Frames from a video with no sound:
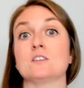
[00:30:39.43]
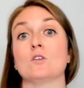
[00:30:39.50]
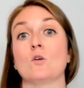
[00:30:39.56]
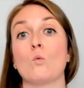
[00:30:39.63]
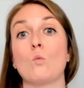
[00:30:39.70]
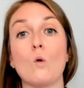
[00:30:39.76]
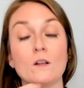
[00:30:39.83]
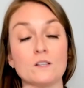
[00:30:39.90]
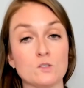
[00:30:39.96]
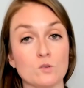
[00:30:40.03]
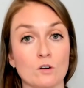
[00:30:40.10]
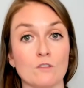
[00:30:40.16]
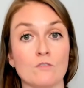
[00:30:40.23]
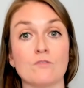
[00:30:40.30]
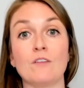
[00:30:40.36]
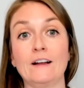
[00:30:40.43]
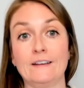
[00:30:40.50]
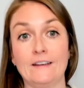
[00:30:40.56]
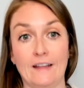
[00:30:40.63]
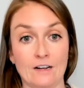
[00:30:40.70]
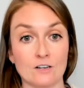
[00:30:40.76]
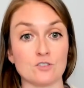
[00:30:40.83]
What sort of
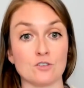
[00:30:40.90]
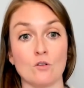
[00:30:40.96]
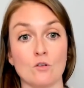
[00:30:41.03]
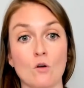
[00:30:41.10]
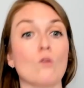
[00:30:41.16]
financial